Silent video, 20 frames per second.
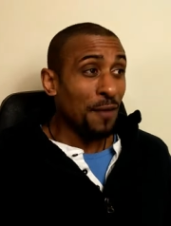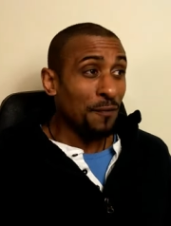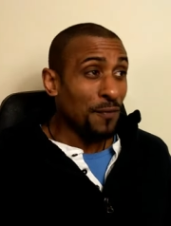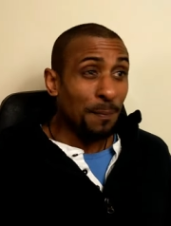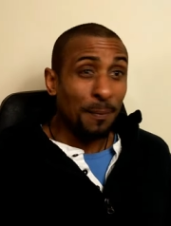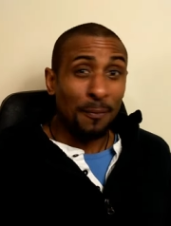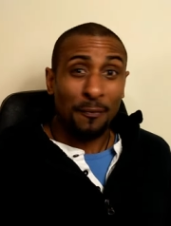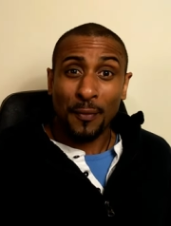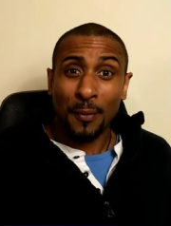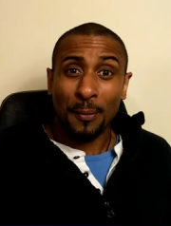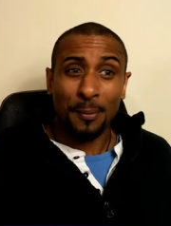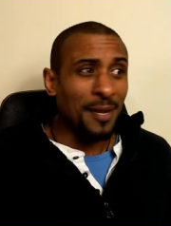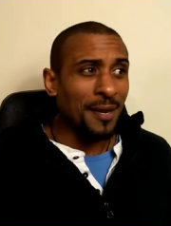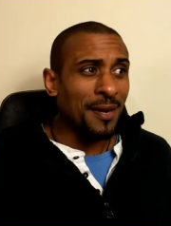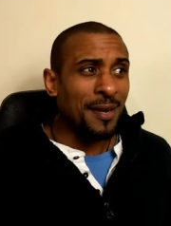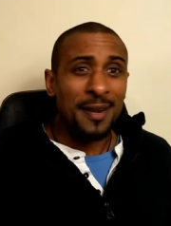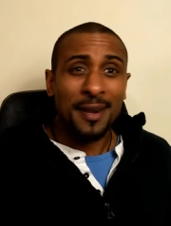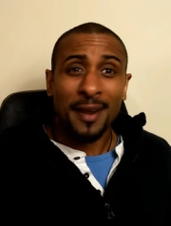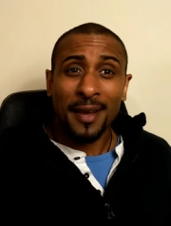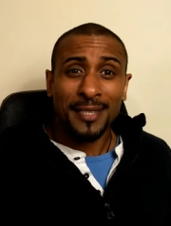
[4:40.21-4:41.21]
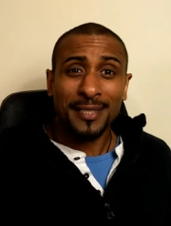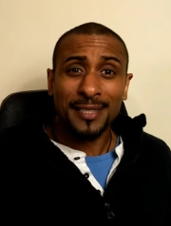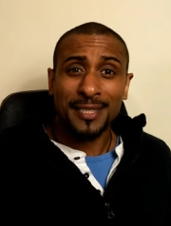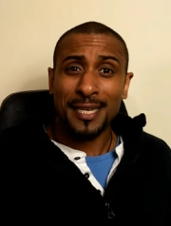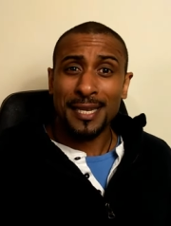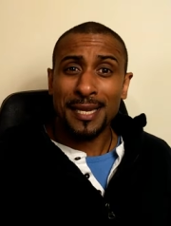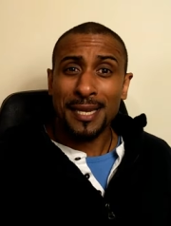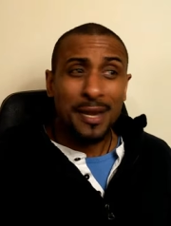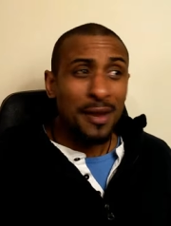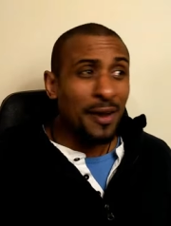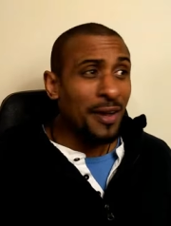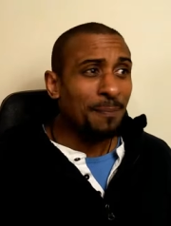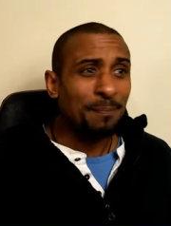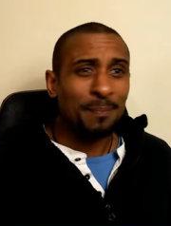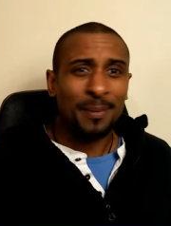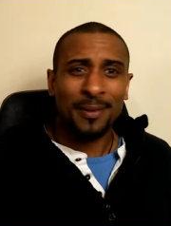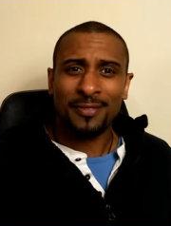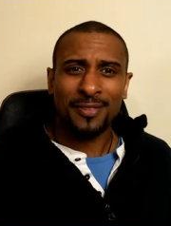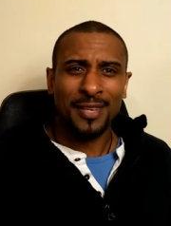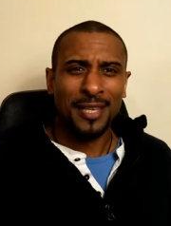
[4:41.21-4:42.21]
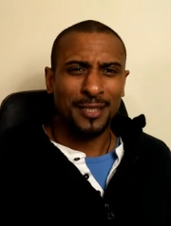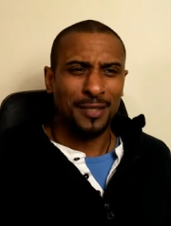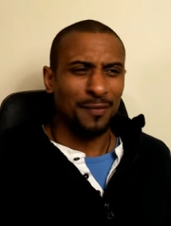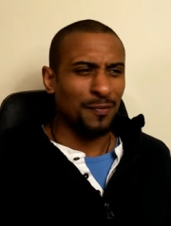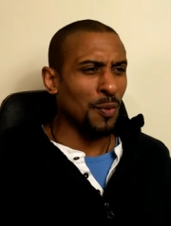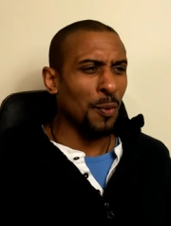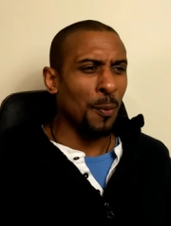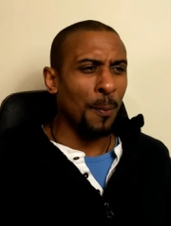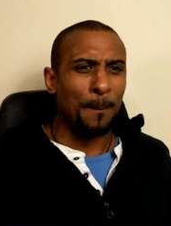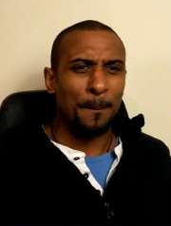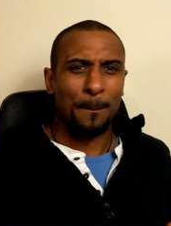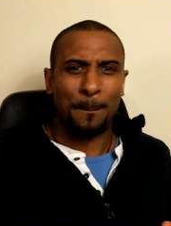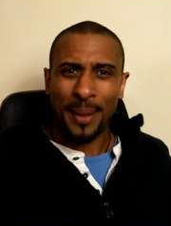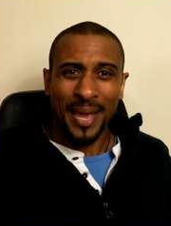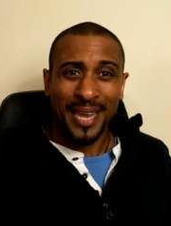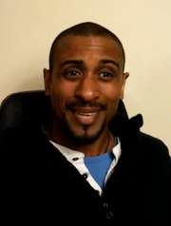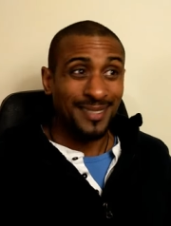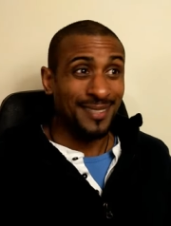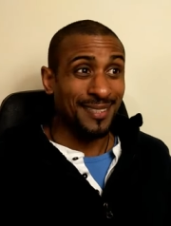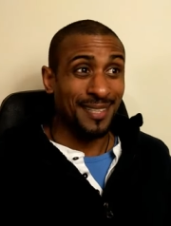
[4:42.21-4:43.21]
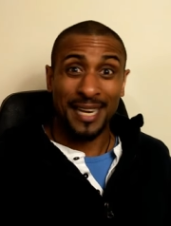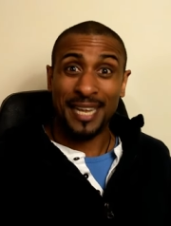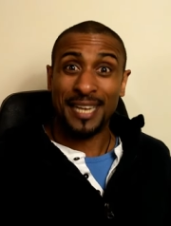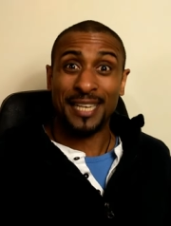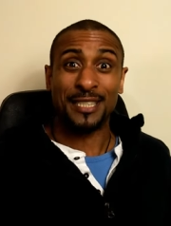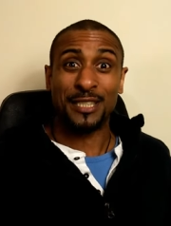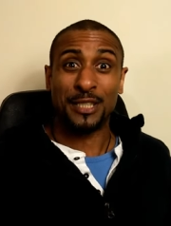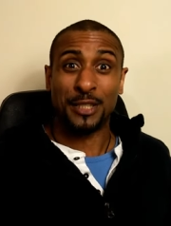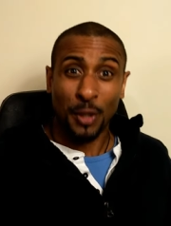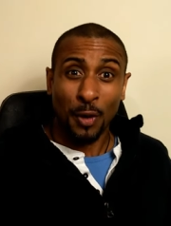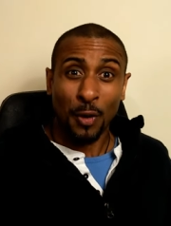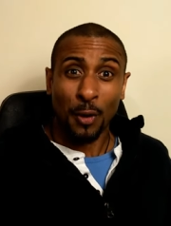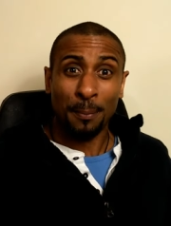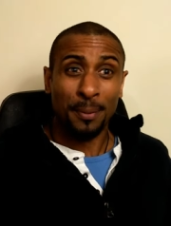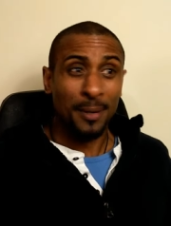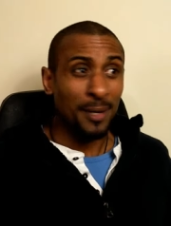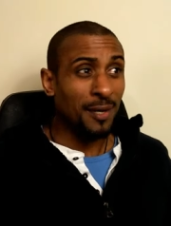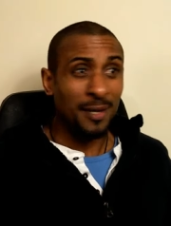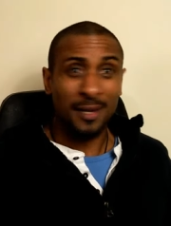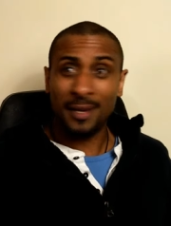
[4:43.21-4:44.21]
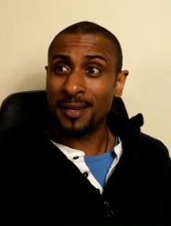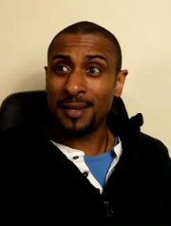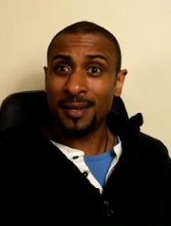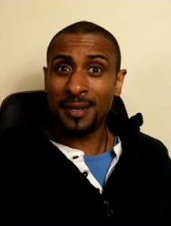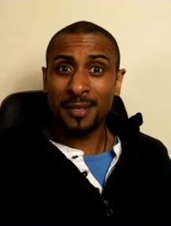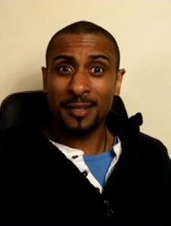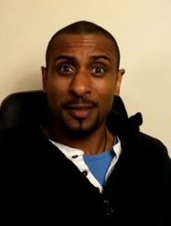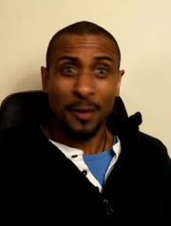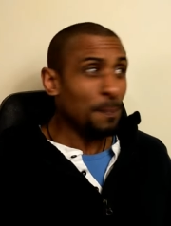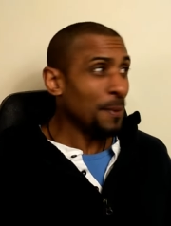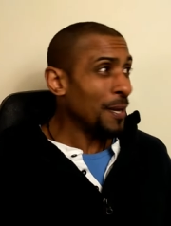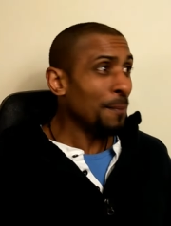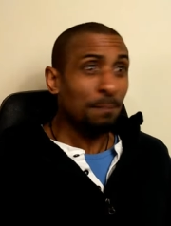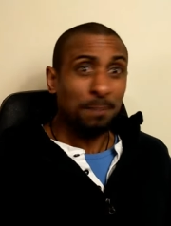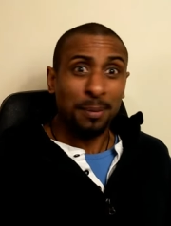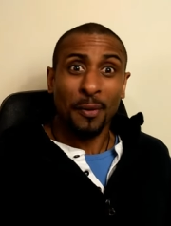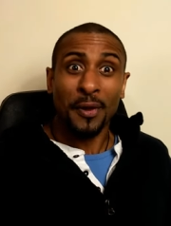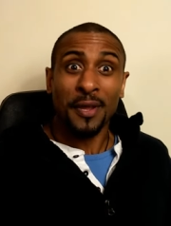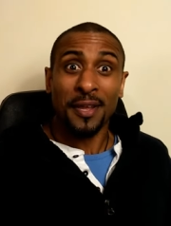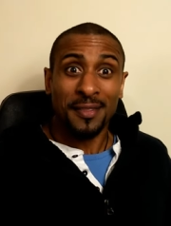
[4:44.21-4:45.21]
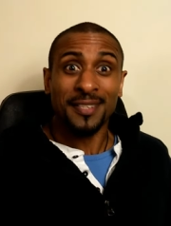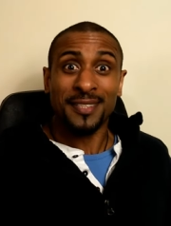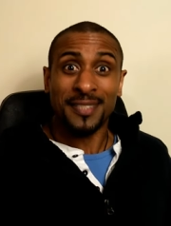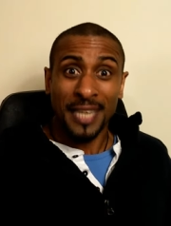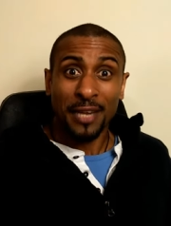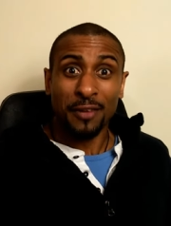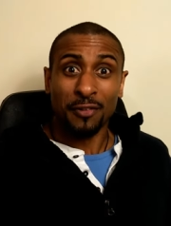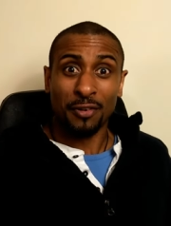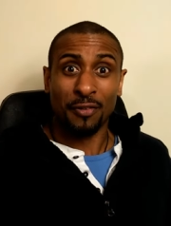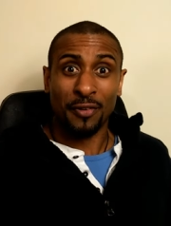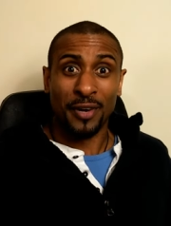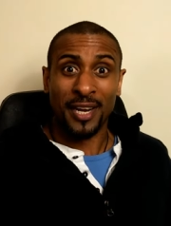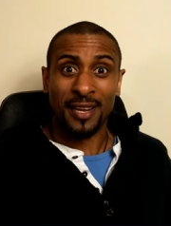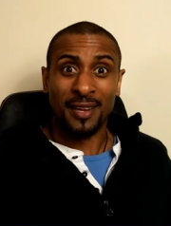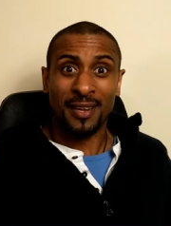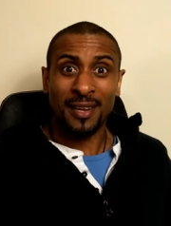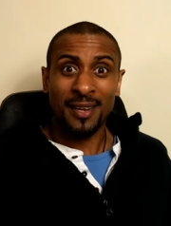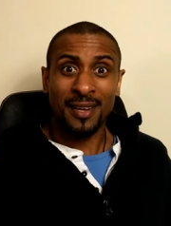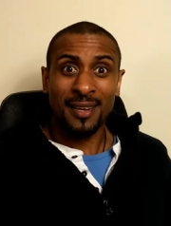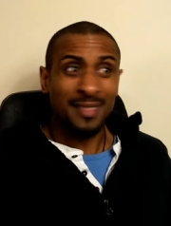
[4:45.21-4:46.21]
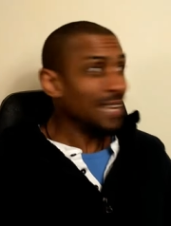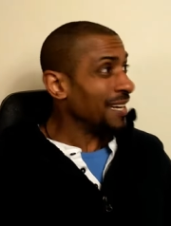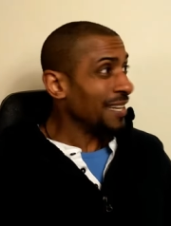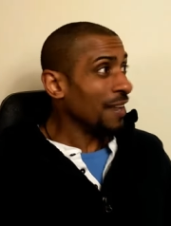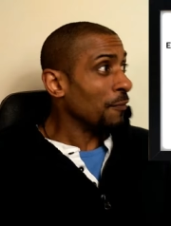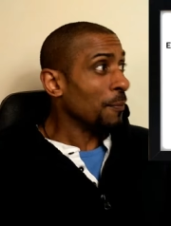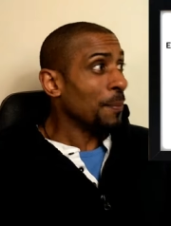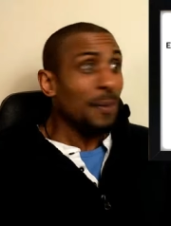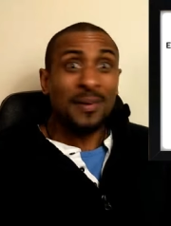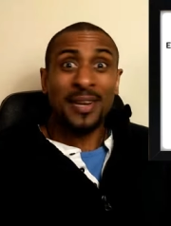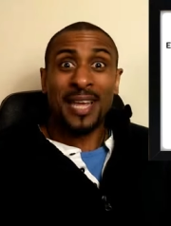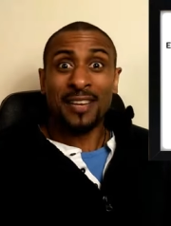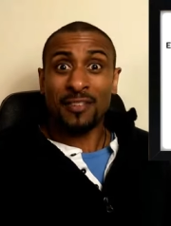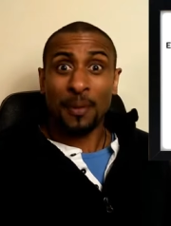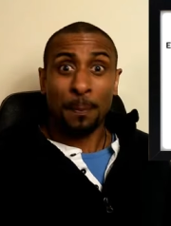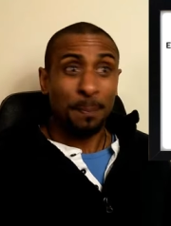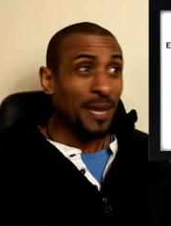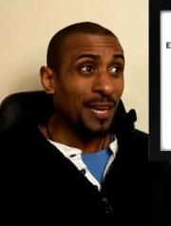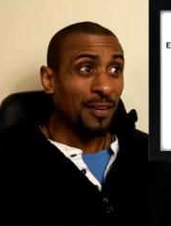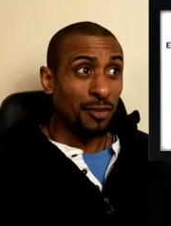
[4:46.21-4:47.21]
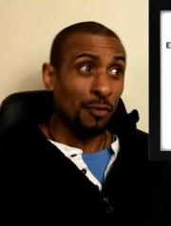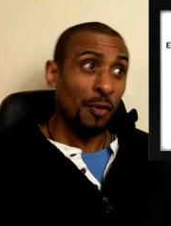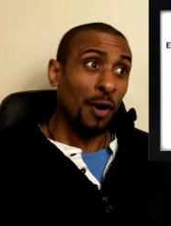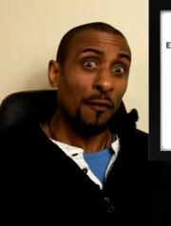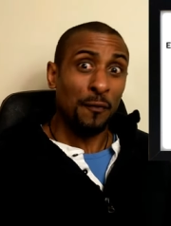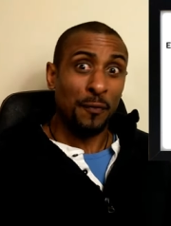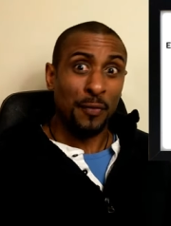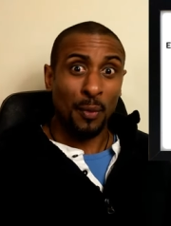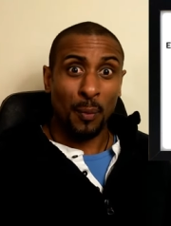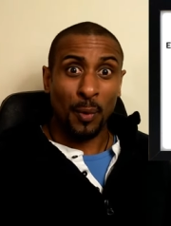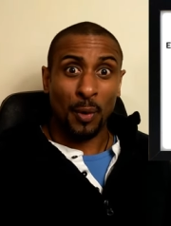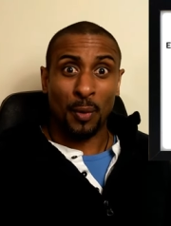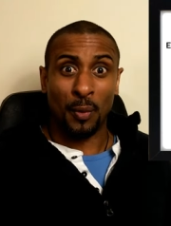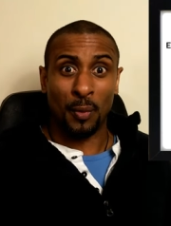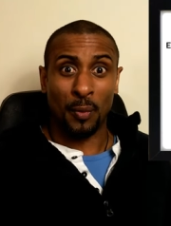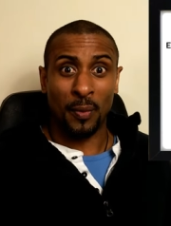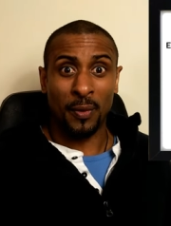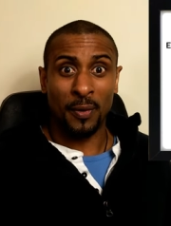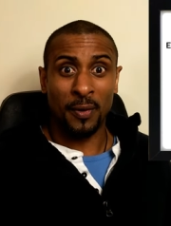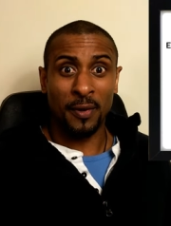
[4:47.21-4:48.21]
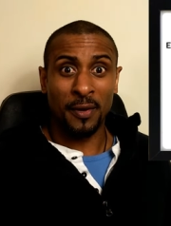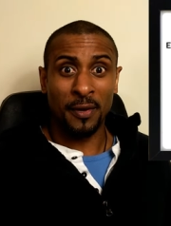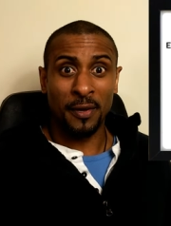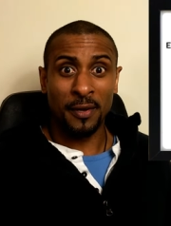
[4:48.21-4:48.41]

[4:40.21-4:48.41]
If you performed at 99% of your best in any job, you'd be employee of the century. They'd never be able to get your picture off the wall.